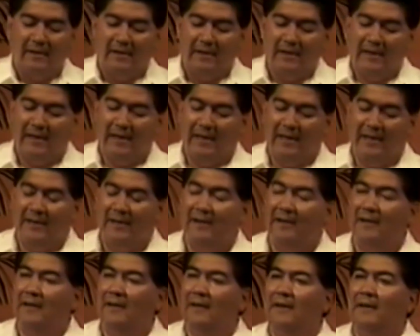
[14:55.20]
And
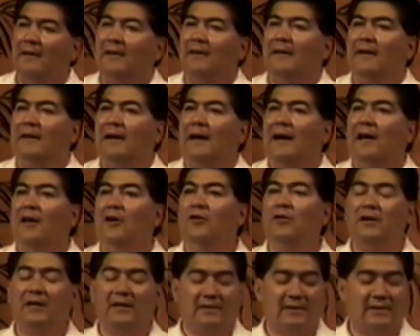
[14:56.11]
I
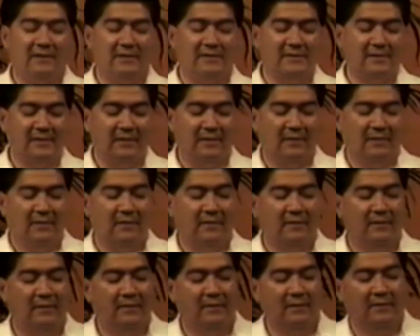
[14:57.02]
look at this
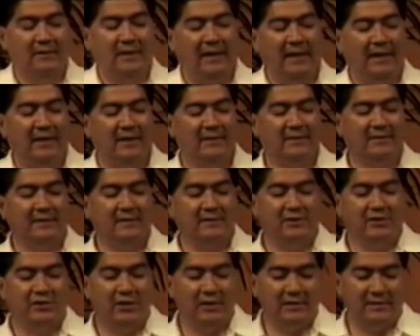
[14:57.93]
thing and it
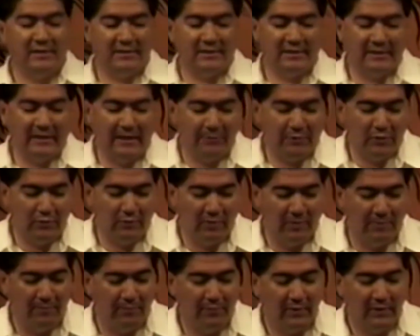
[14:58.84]
says, Jesus stepped
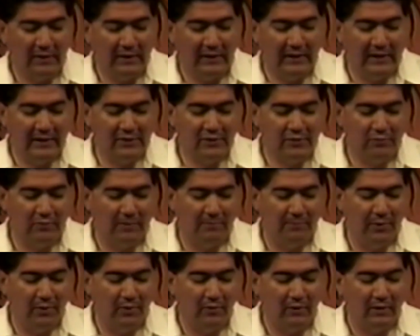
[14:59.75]
a, into a
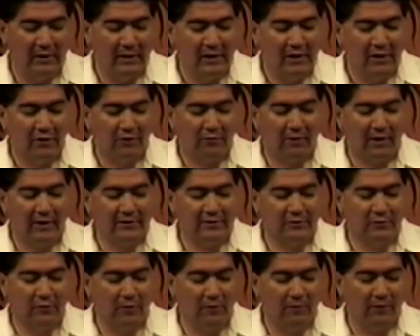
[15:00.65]
boat,
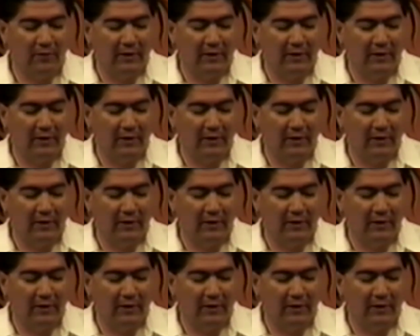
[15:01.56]
crossed over,